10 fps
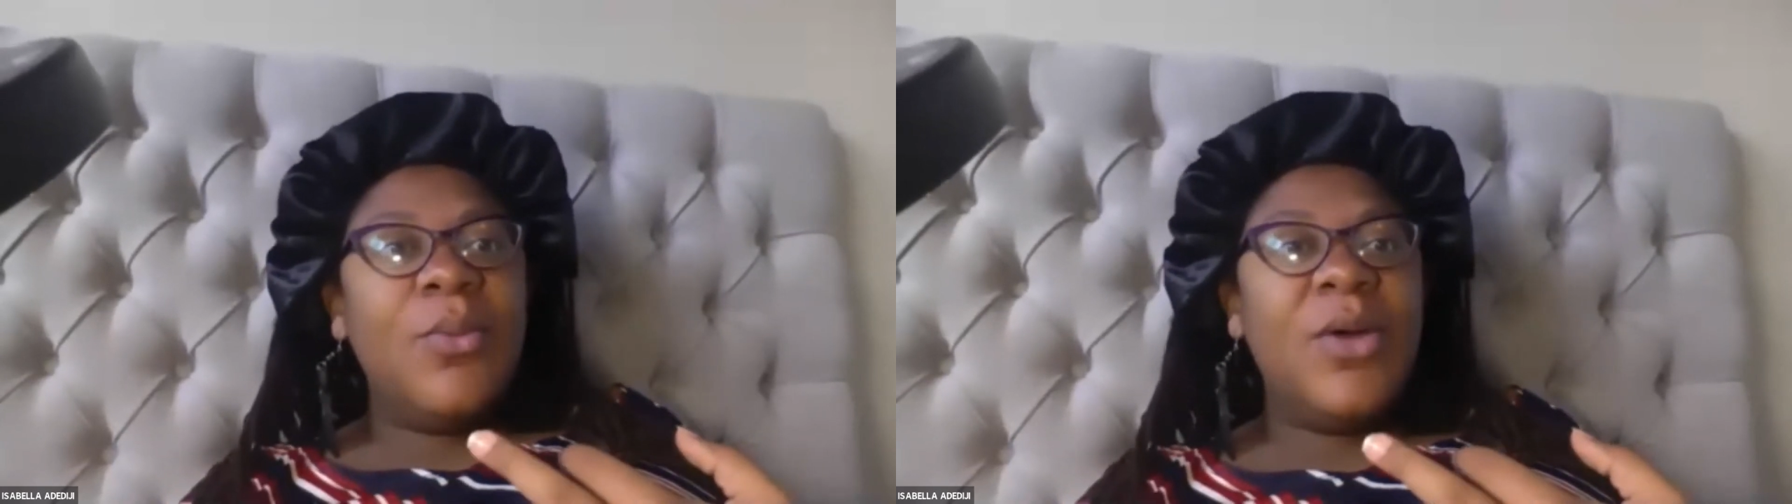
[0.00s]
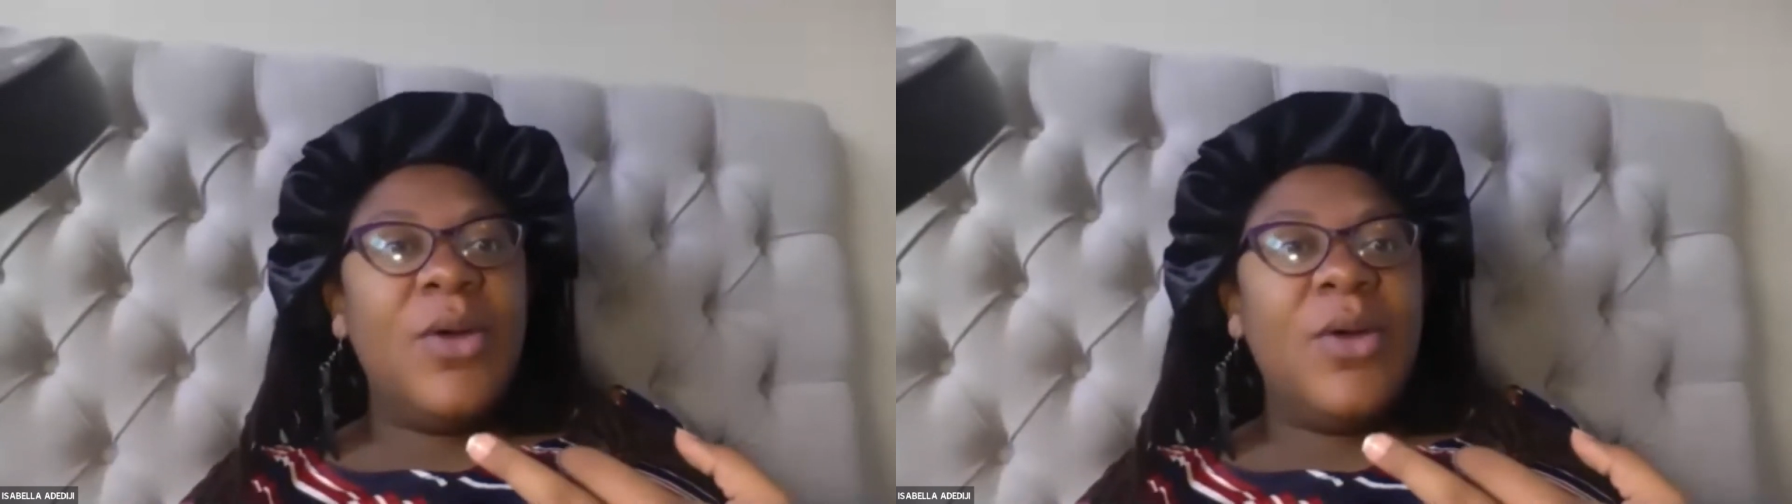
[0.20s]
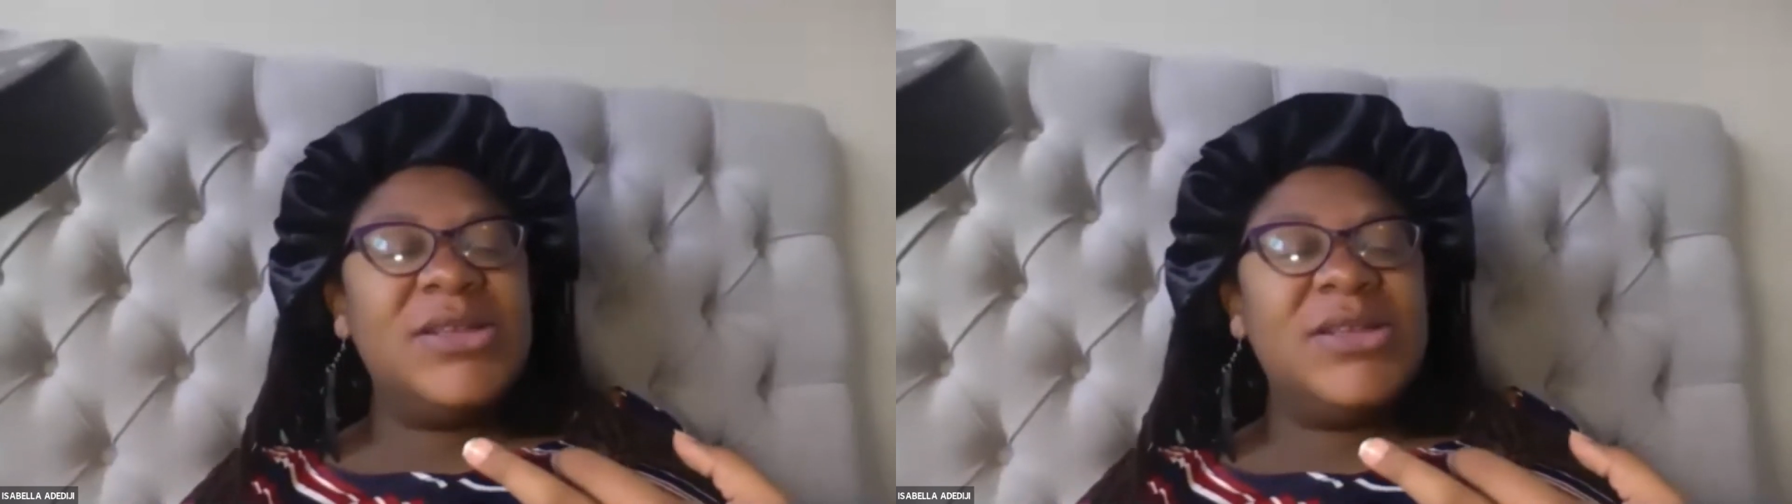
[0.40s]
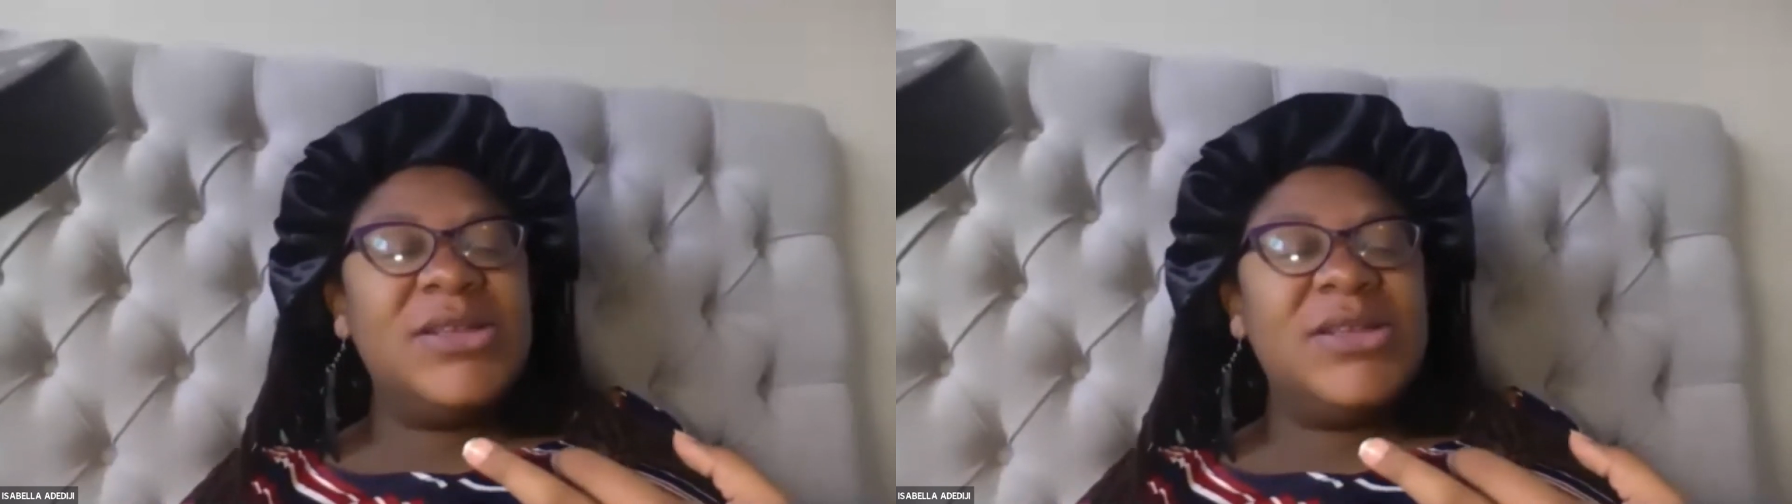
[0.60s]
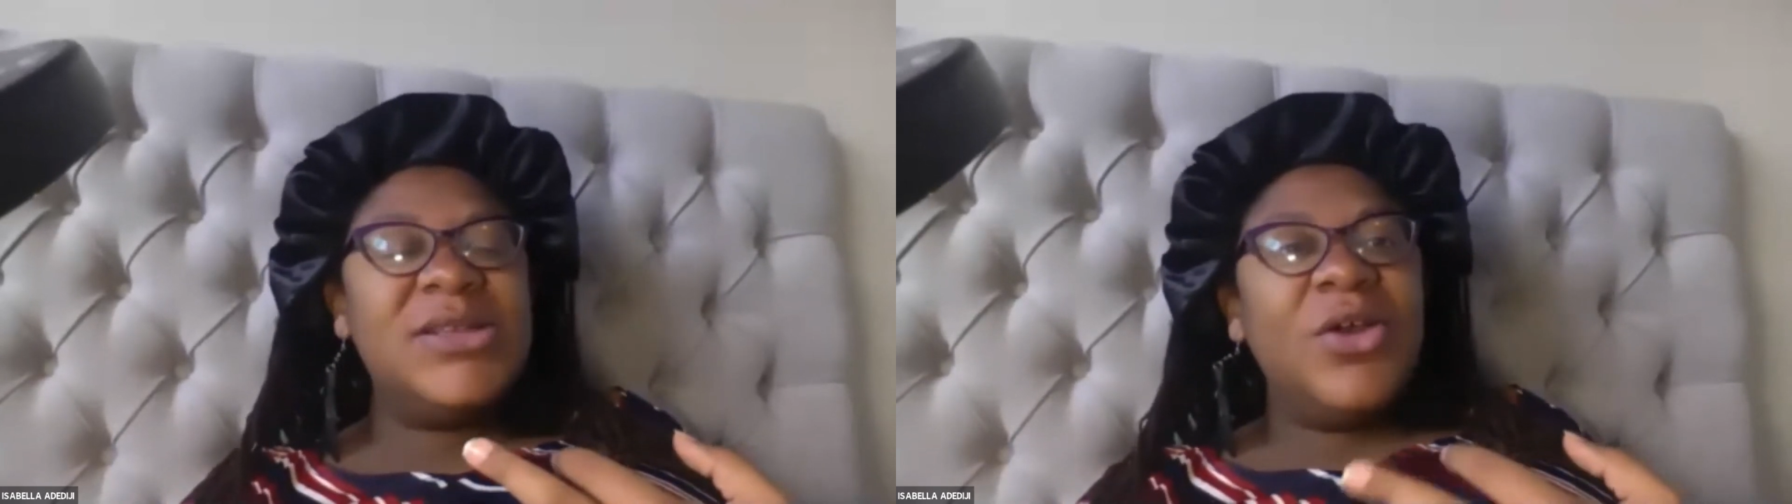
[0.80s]
What
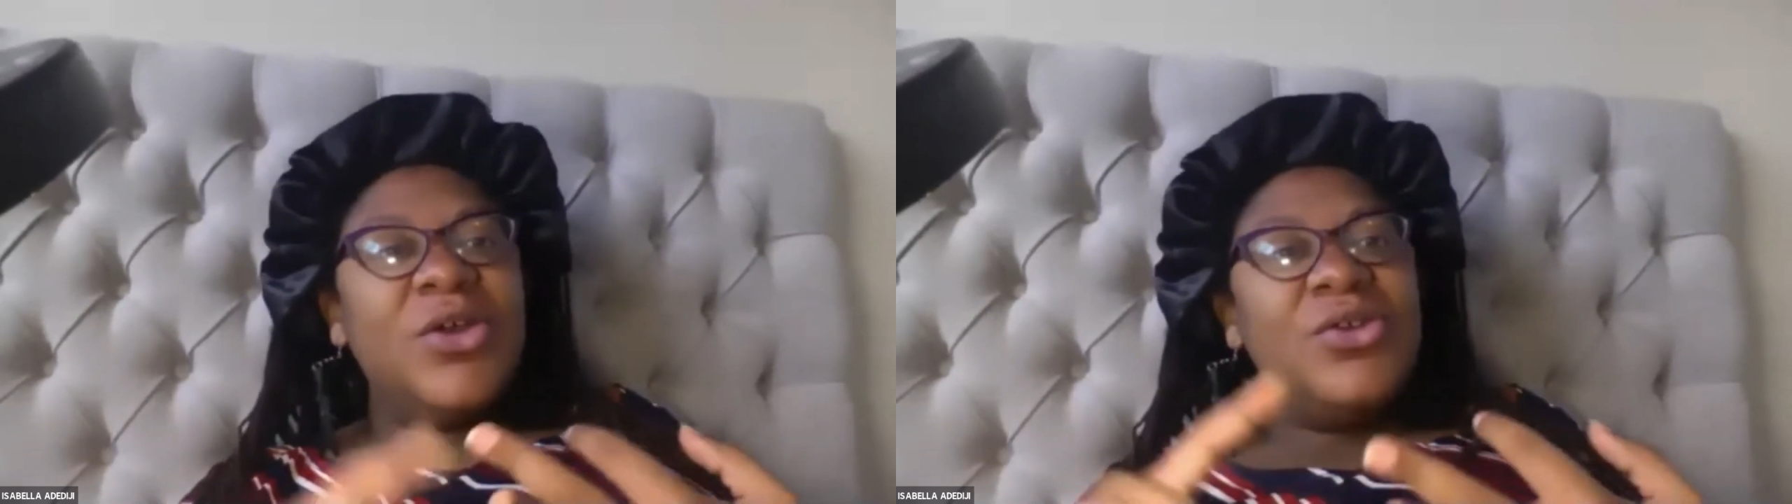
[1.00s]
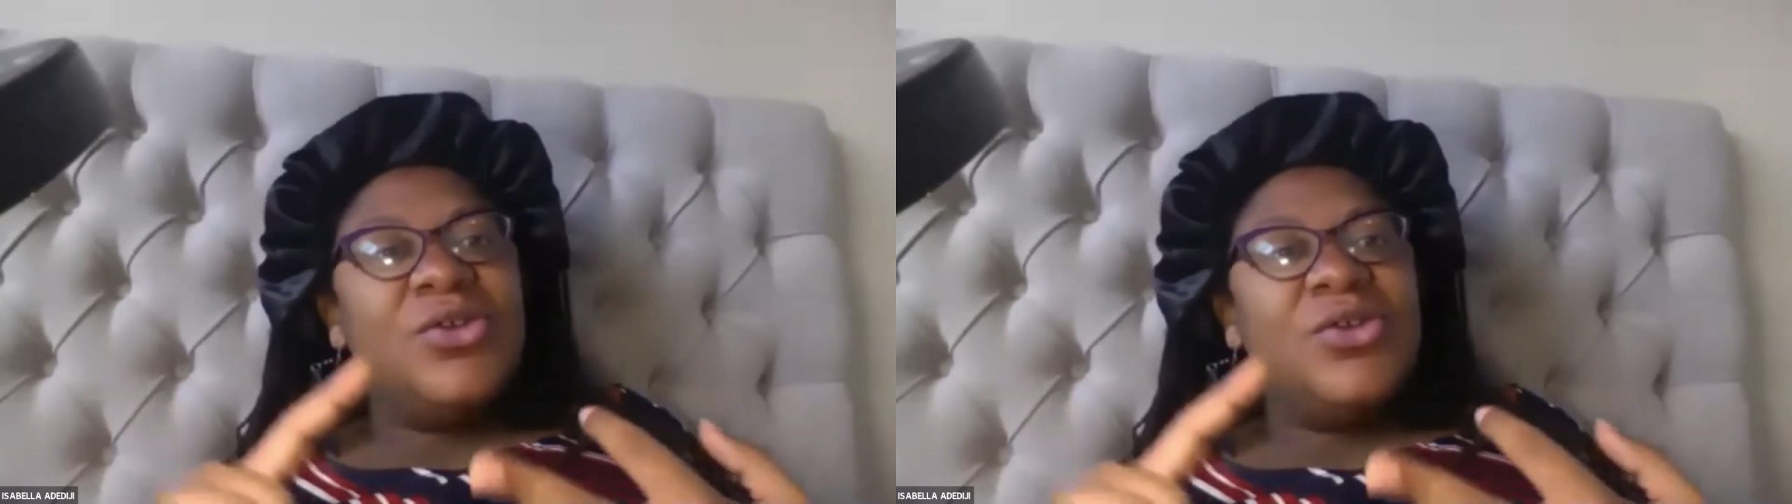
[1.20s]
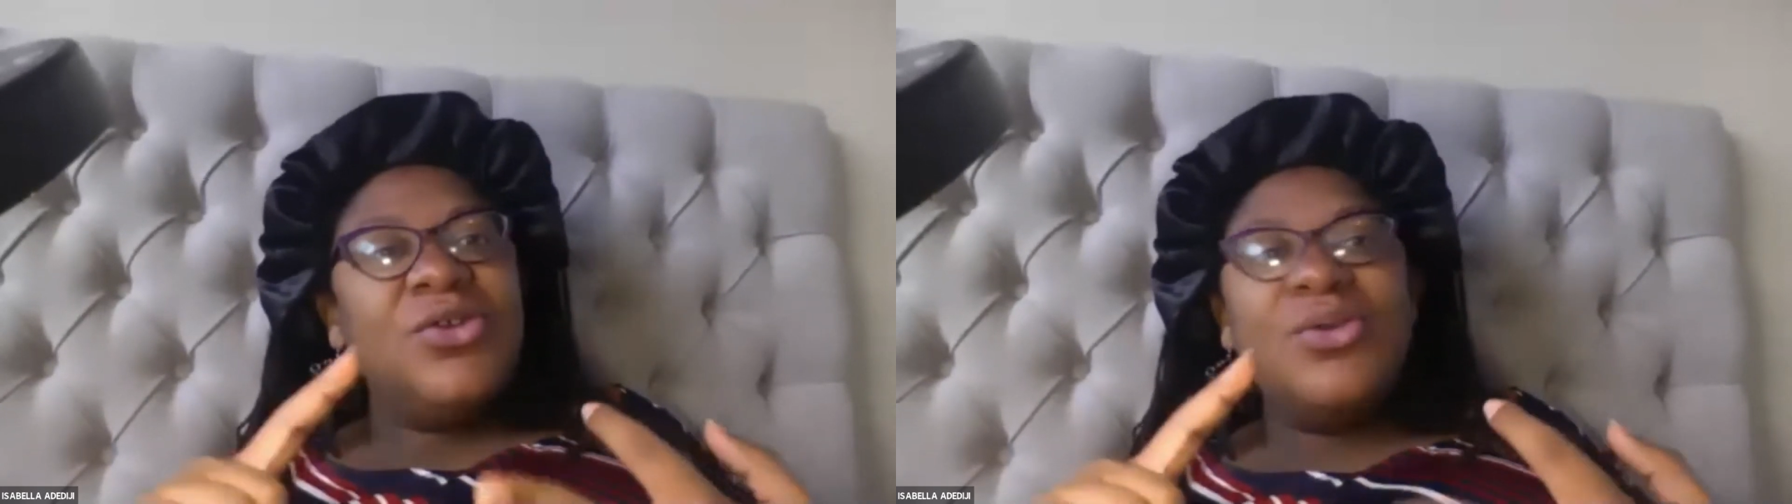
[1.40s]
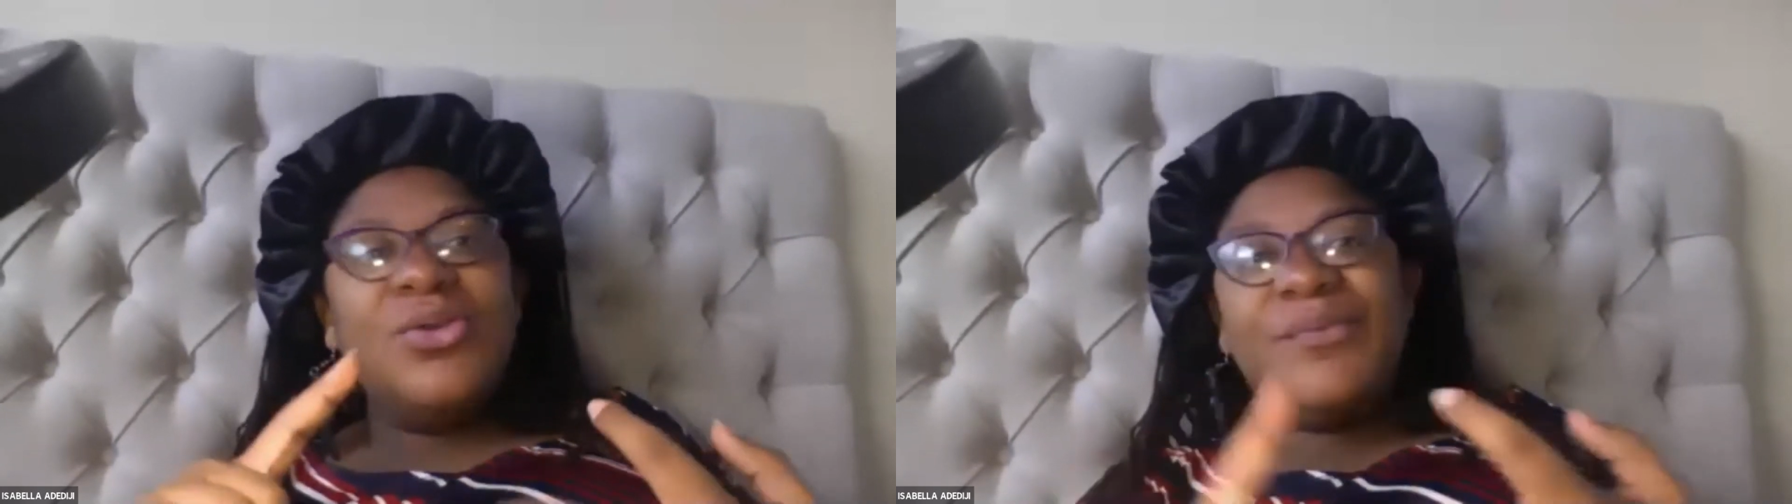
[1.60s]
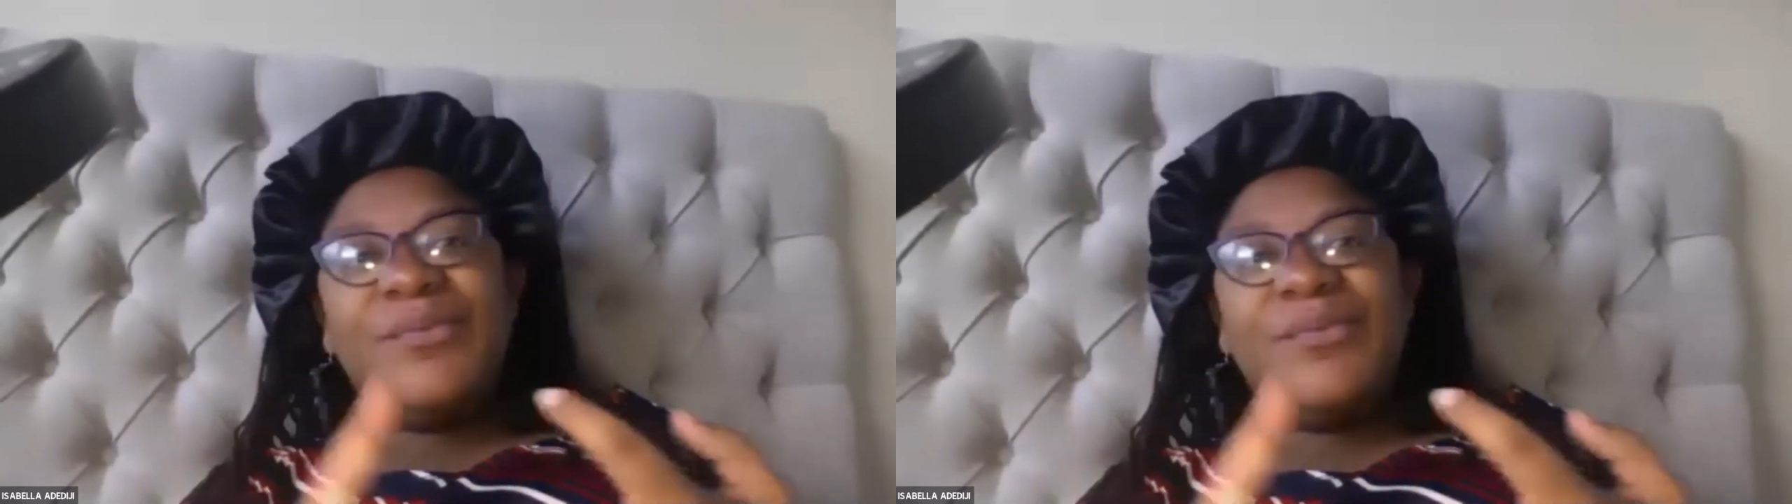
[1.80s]
if you